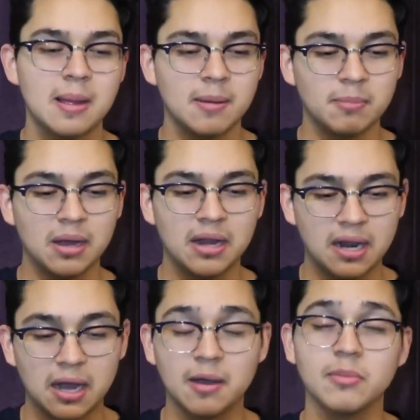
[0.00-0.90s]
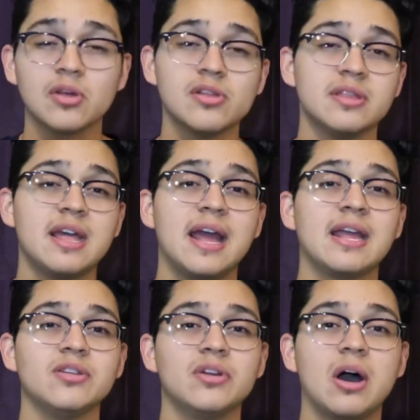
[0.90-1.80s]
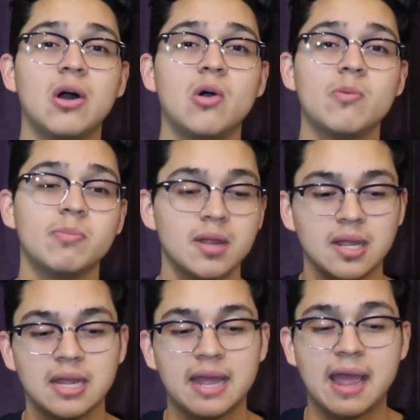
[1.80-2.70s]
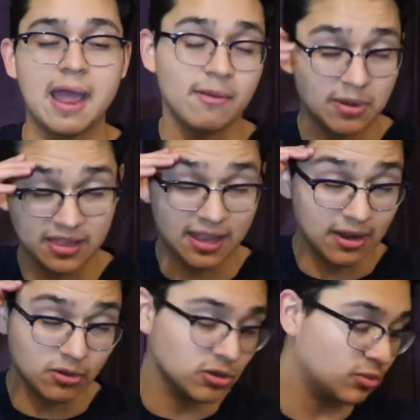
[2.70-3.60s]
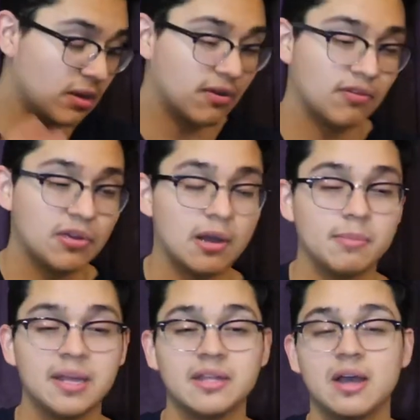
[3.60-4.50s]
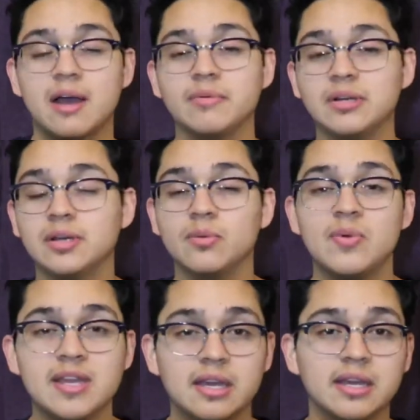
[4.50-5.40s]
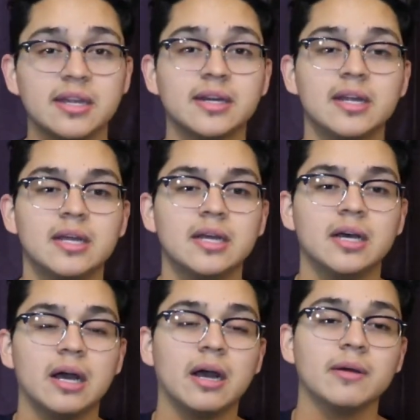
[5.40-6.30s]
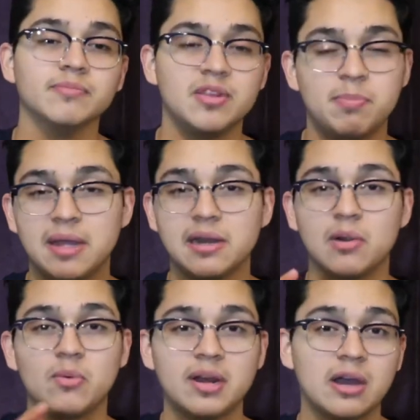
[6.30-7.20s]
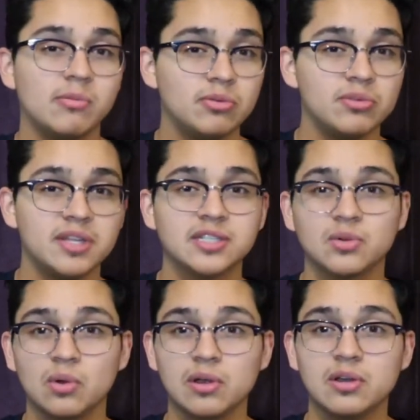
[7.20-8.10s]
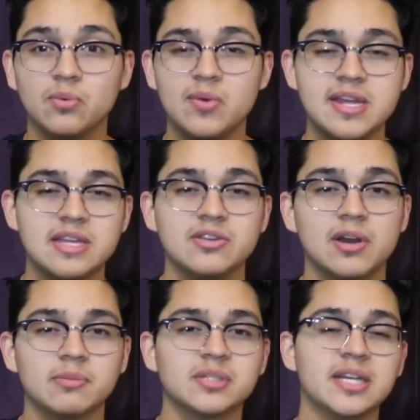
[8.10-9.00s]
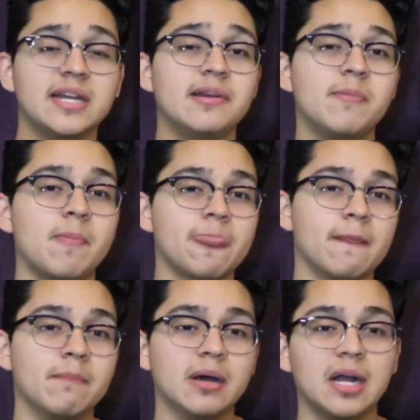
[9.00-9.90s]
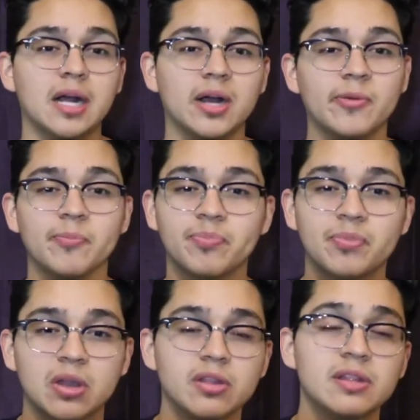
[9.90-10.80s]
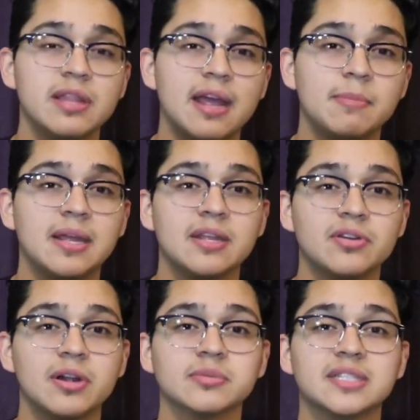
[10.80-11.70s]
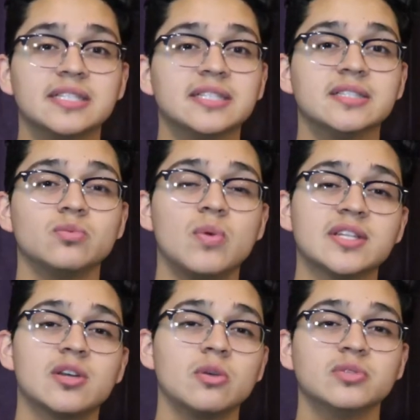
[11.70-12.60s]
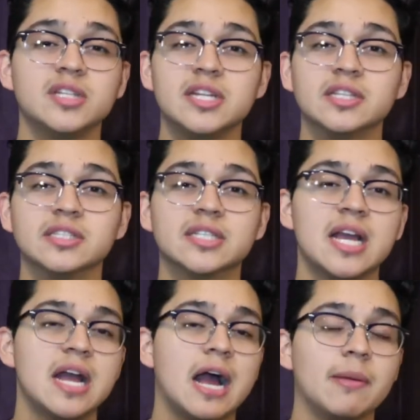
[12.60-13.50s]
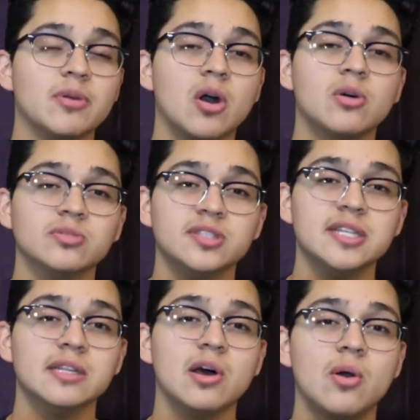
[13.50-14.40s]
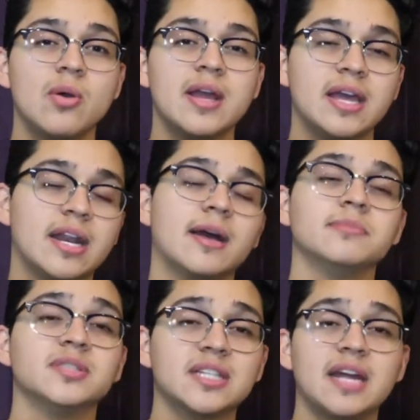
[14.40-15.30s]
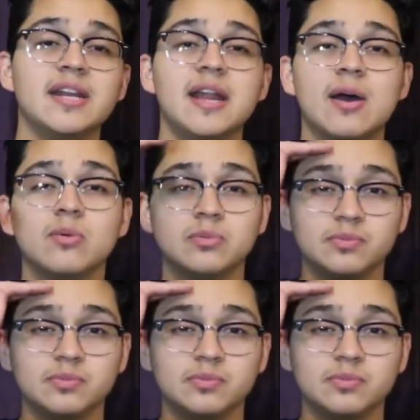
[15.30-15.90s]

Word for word: But um, other than that, you know, I hope everything goes well for y'all, man. Y'all have a good weekend, um, depending on when I upload this, or a good week, you know what I'm saying? But um, other than that, man, you know what I'm saying? This is West Coast Sneakers. I'm your host, D-Lo, and I'm signing out.